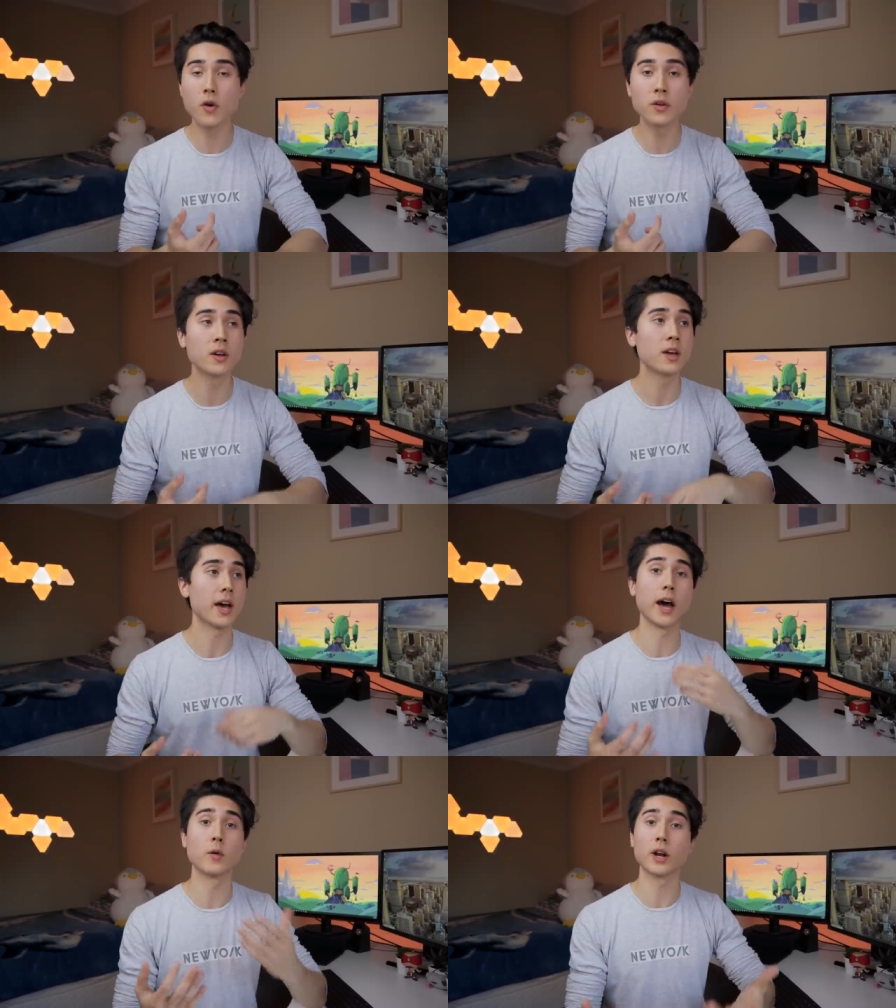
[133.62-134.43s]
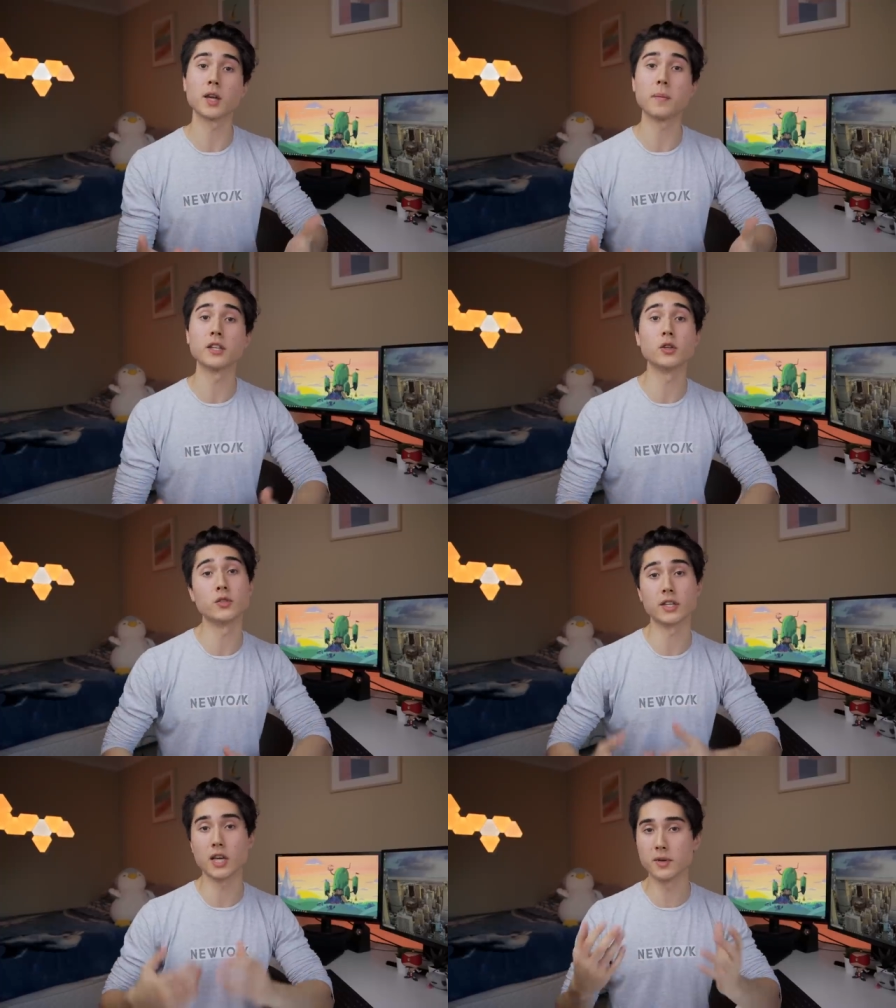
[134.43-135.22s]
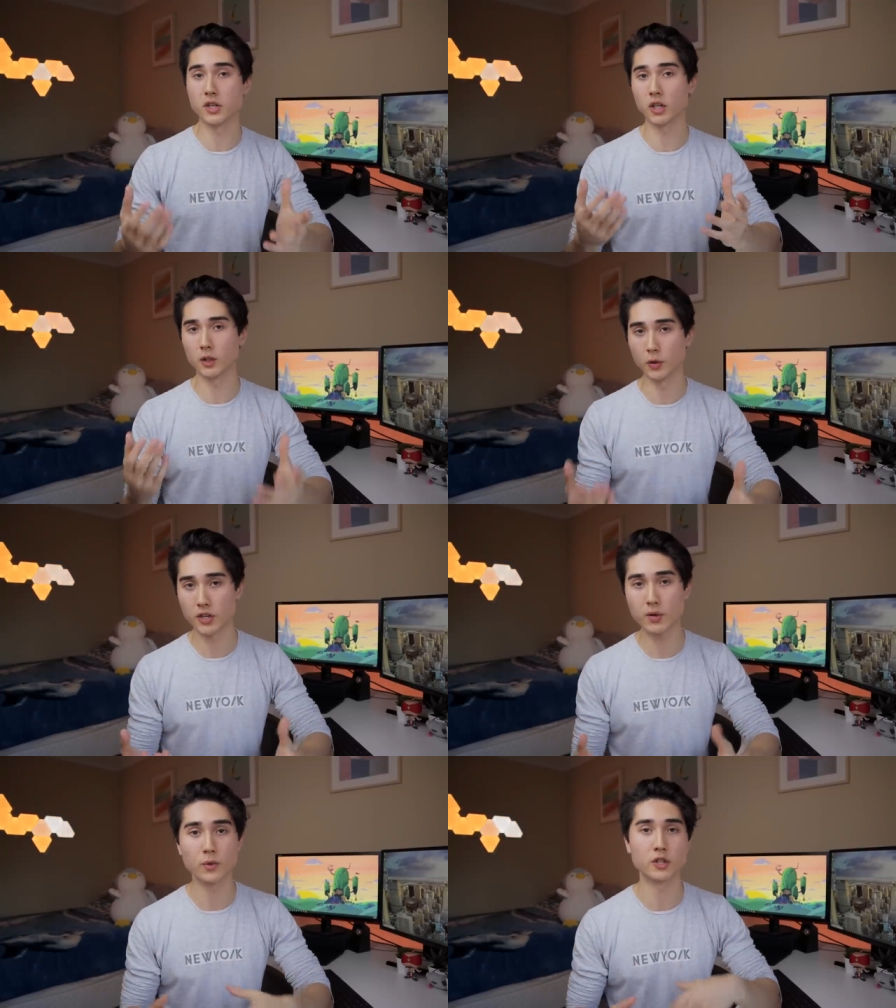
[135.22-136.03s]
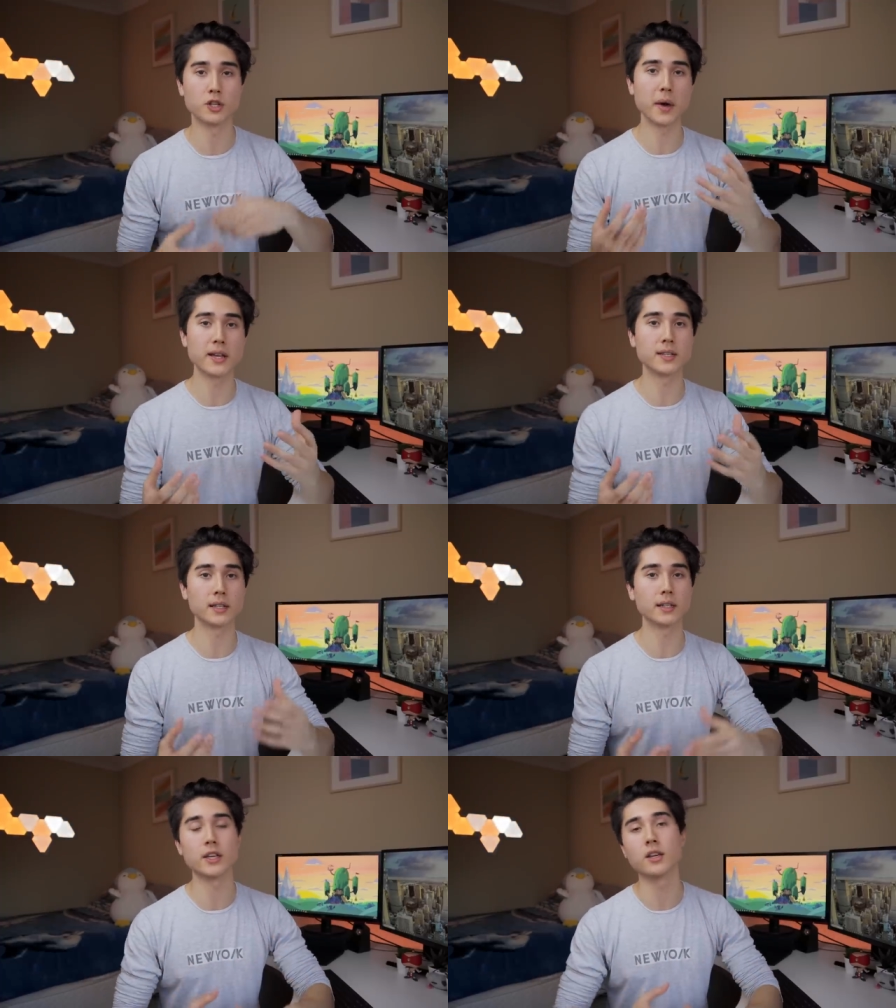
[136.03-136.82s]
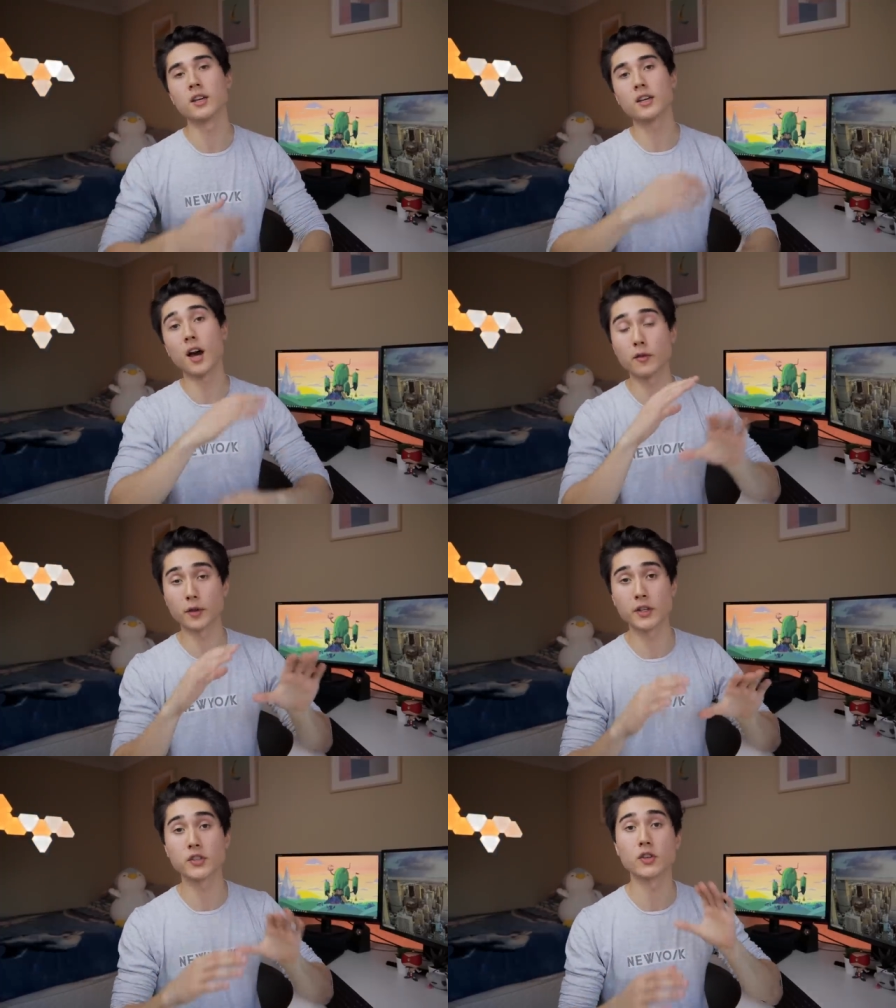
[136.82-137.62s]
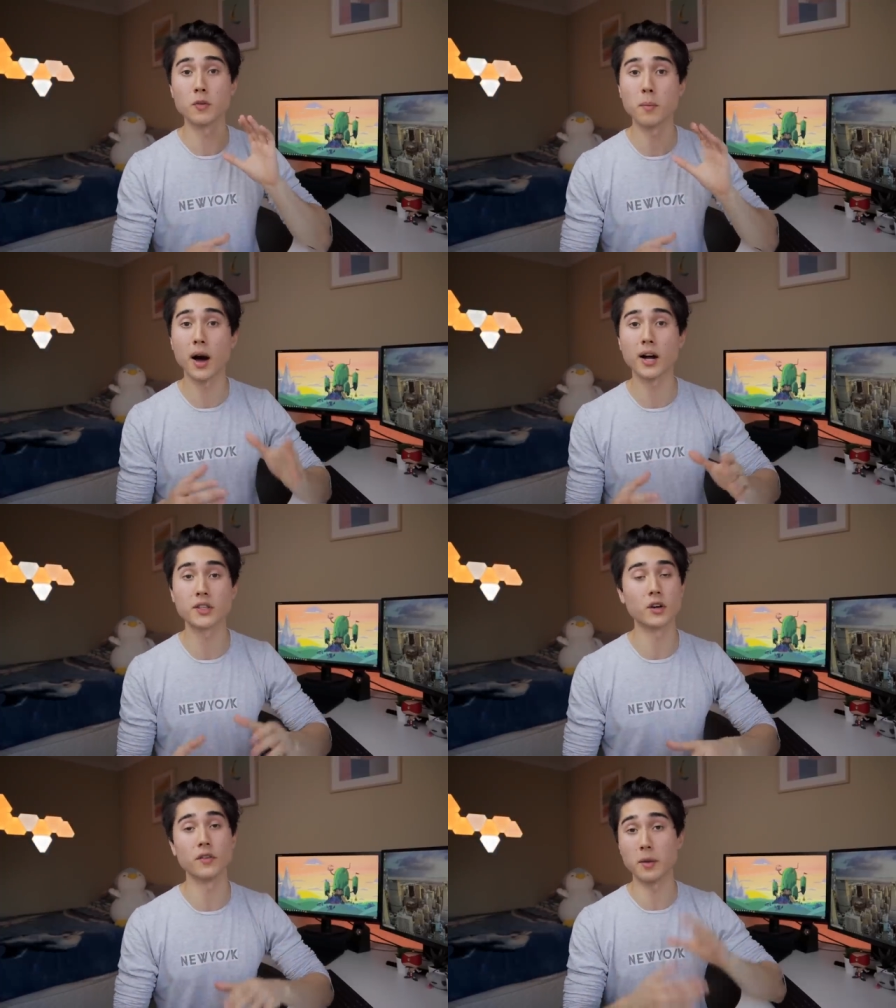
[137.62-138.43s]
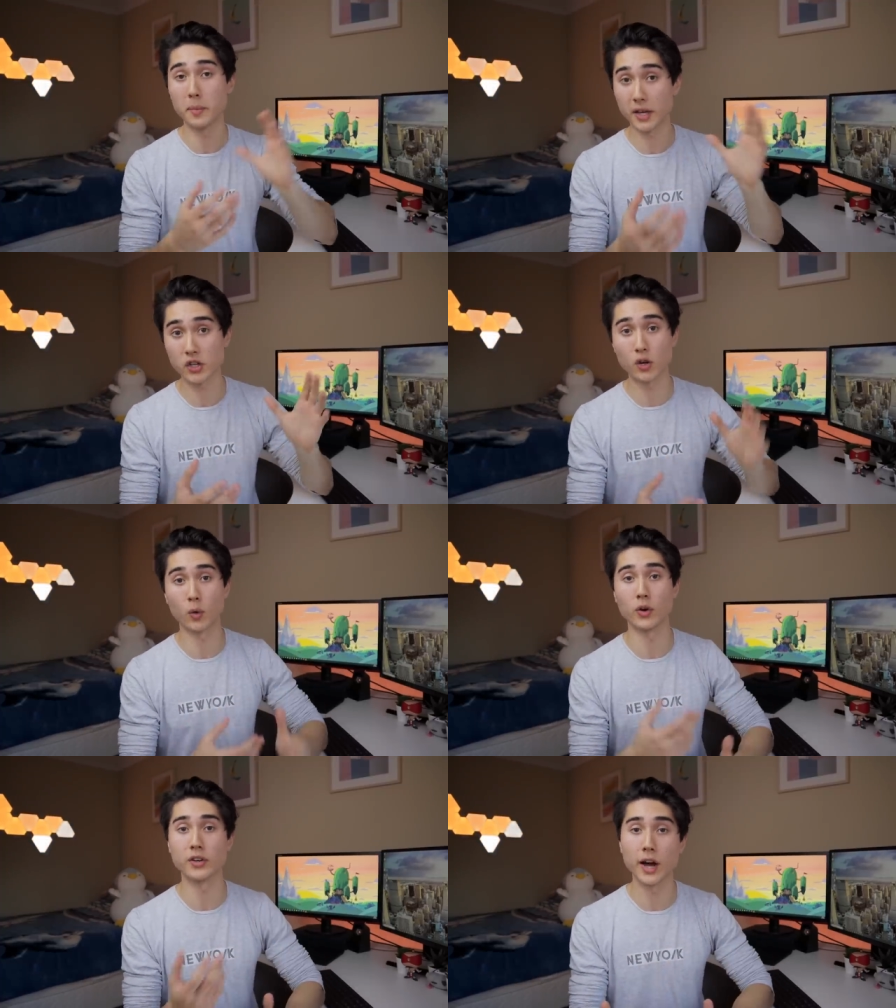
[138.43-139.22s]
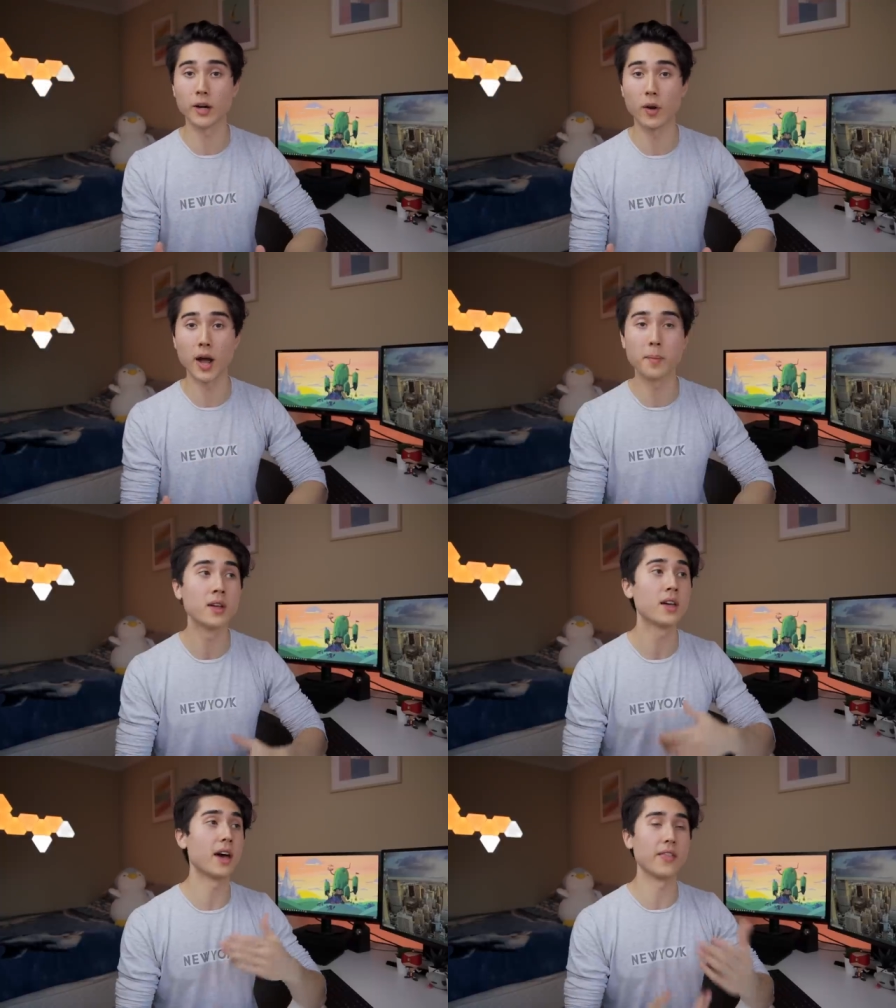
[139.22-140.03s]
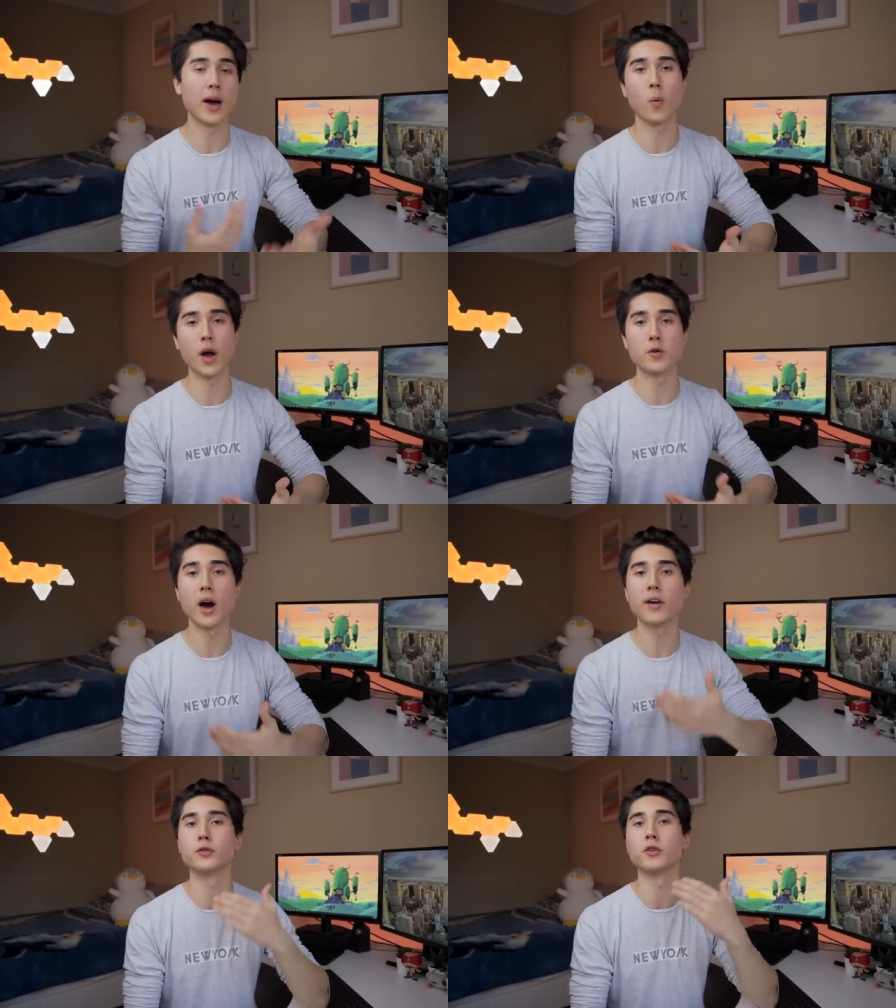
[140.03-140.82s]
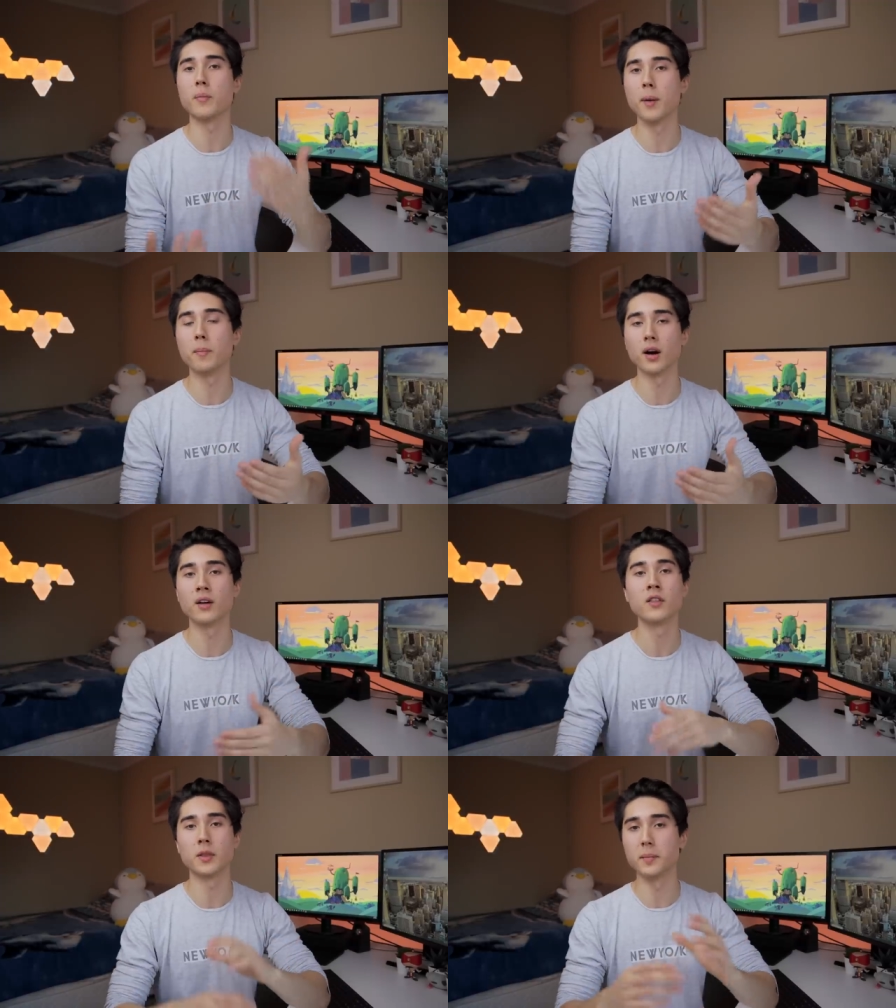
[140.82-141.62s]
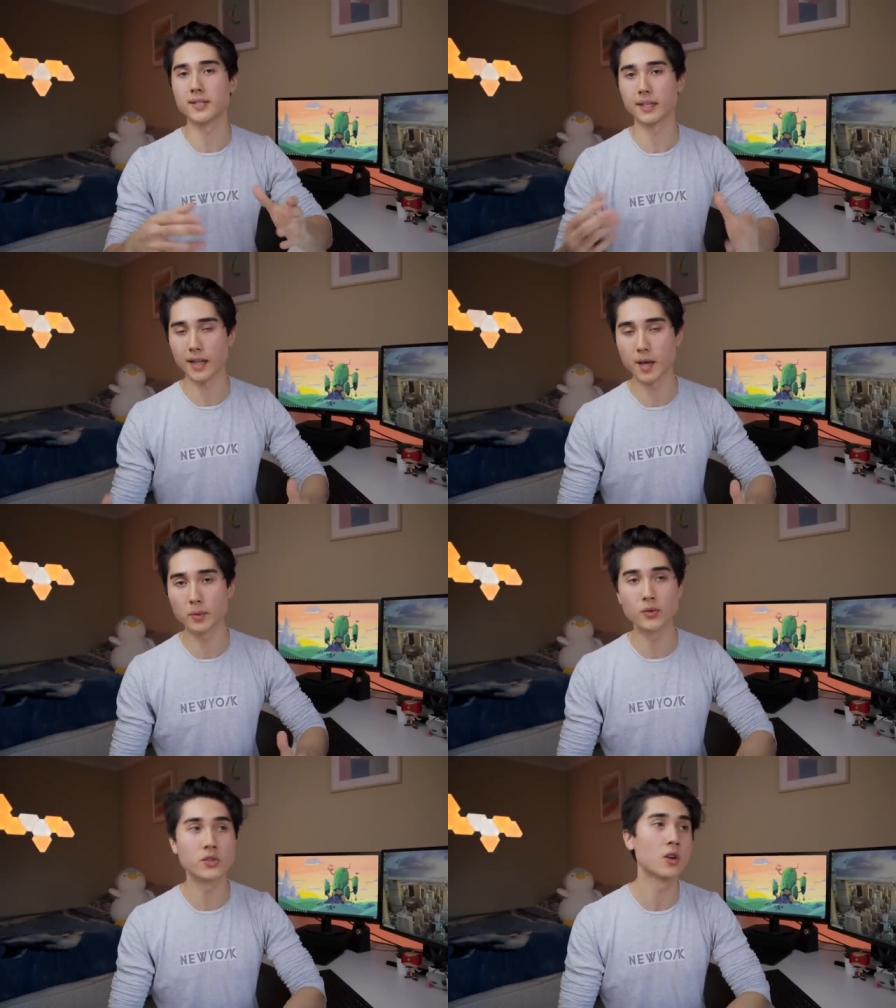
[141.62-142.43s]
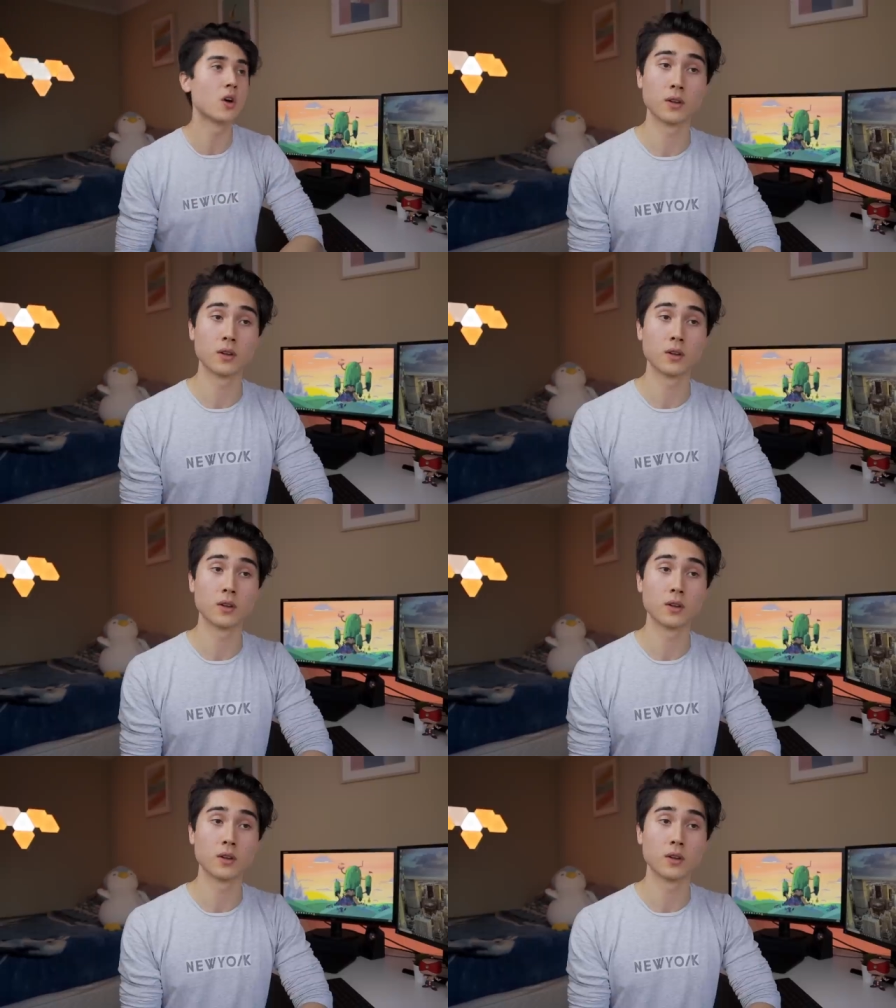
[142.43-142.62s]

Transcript: own, and I'd recommend using image occlusion, which is basically covering certain parts of a picture or a diagram, and that way you have to remember the missing labels,